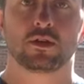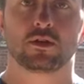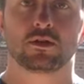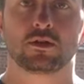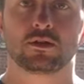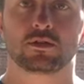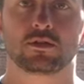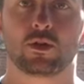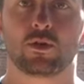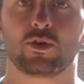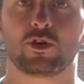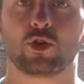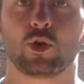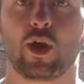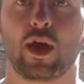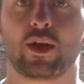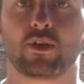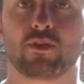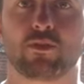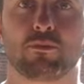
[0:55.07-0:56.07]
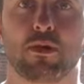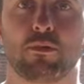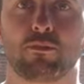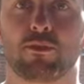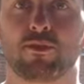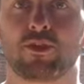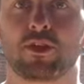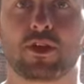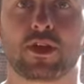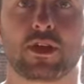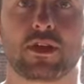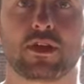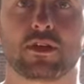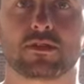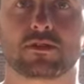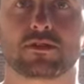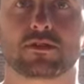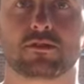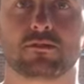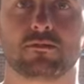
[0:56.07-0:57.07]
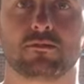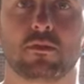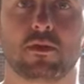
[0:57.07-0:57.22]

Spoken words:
So in your head you might be thinking it's